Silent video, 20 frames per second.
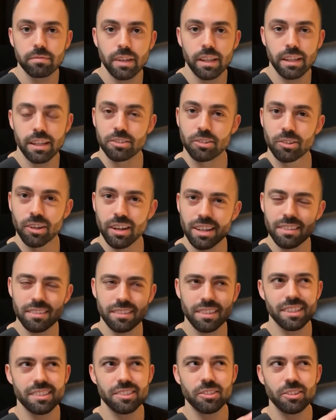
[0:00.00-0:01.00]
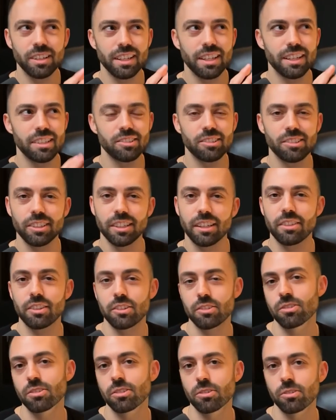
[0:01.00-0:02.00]
And it's great because you can interlink
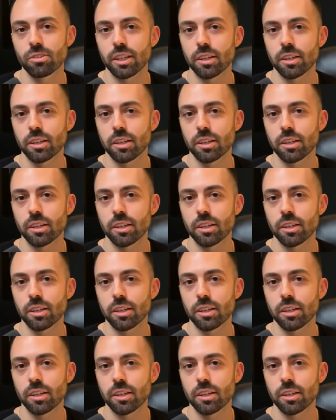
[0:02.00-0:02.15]
the two.